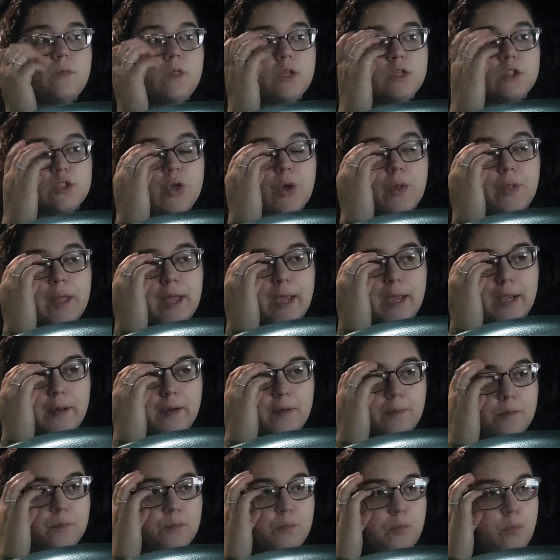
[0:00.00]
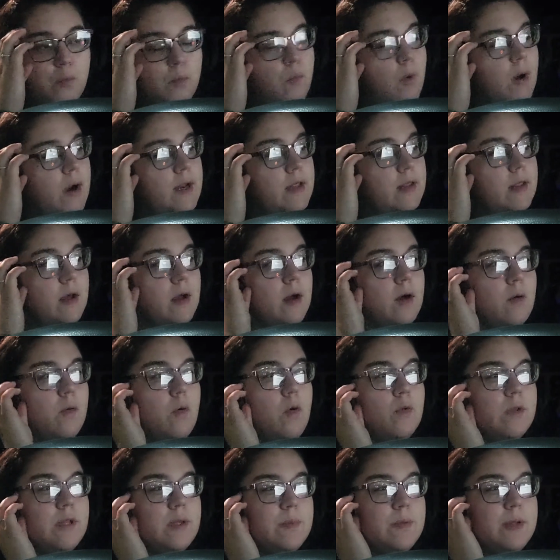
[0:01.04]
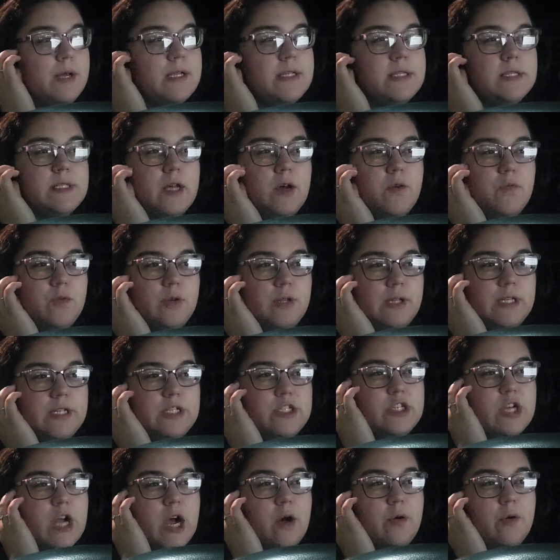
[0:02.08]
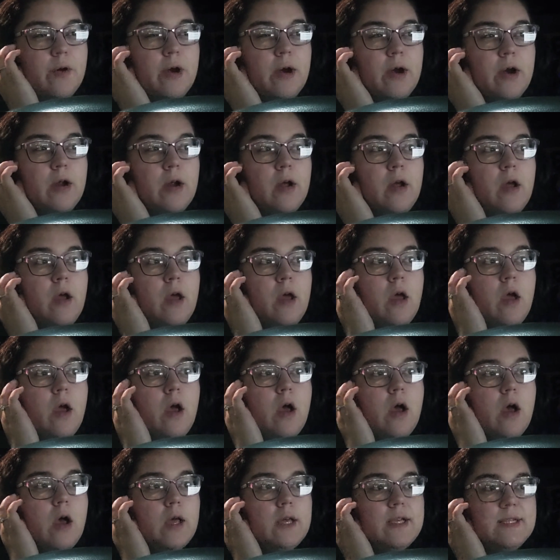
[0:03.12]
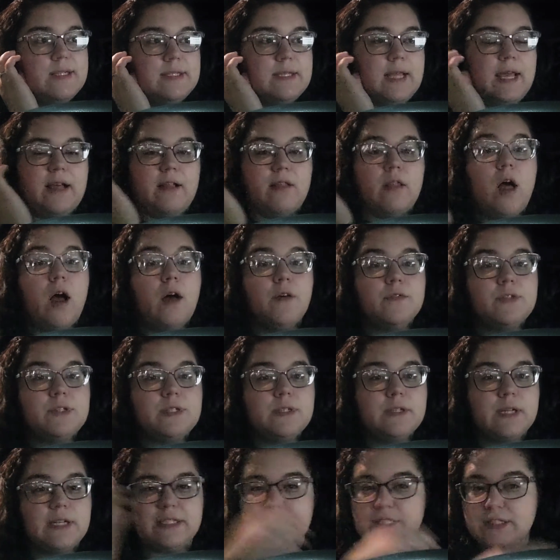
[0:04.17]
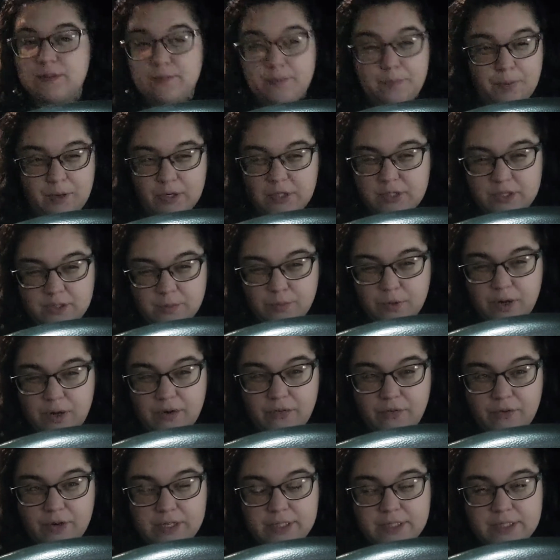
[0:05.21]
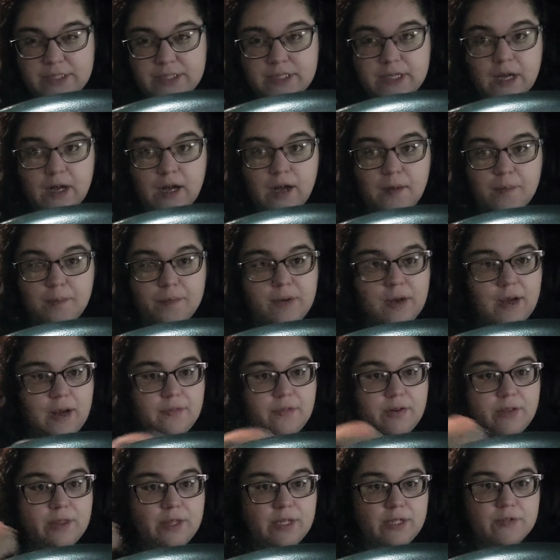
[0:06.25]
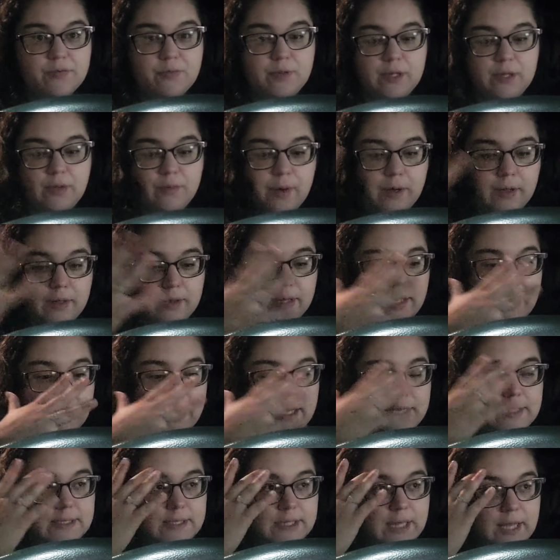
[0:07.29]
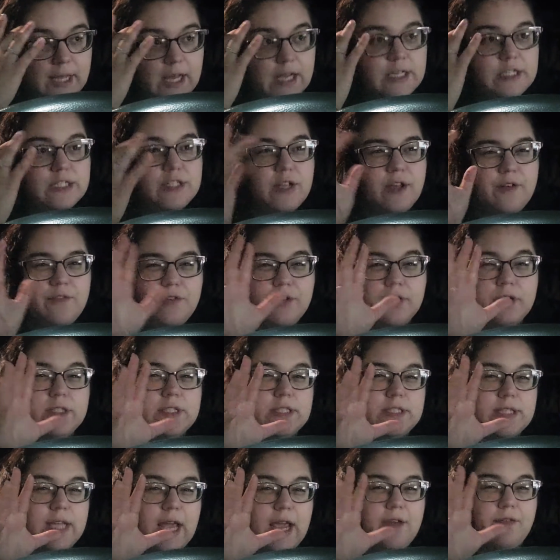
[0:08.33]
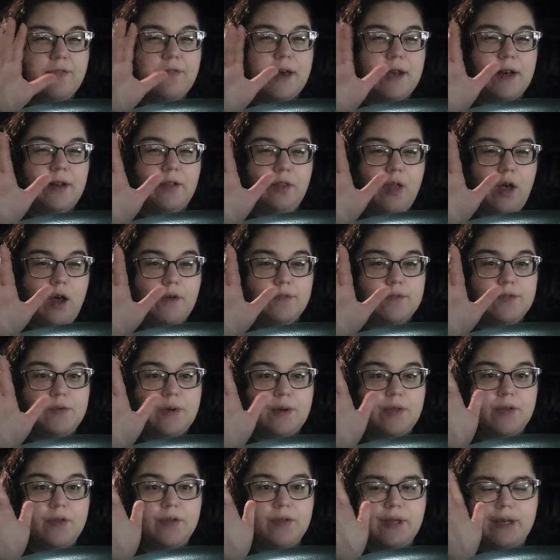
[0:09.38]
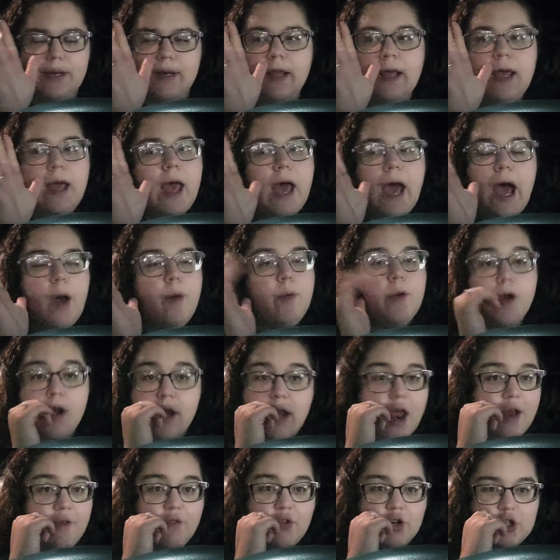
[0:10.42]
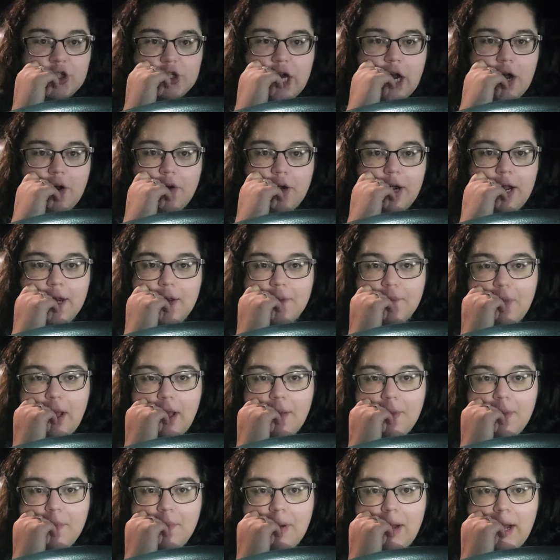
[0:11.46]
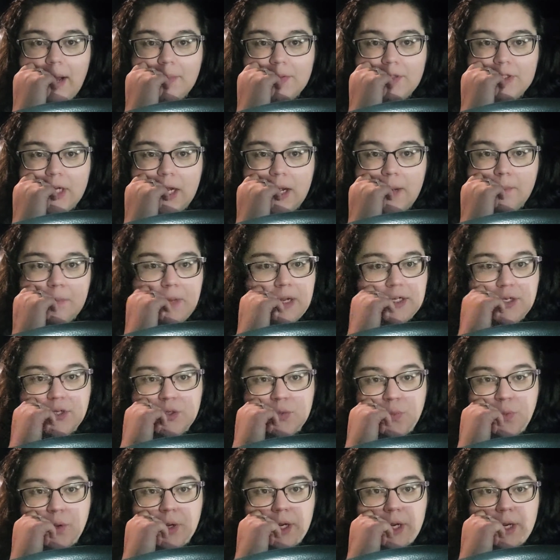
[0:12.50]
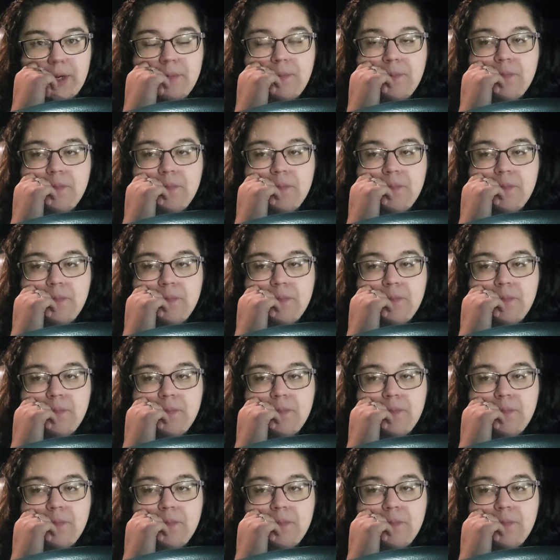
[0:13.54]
So like one of the only places I'll really shower is like Love's. It's just personal preference. Everything's really well lit. Like I feel safe at a Love's rather than, I would never shower at a mom and pop shop. I just wouldn't.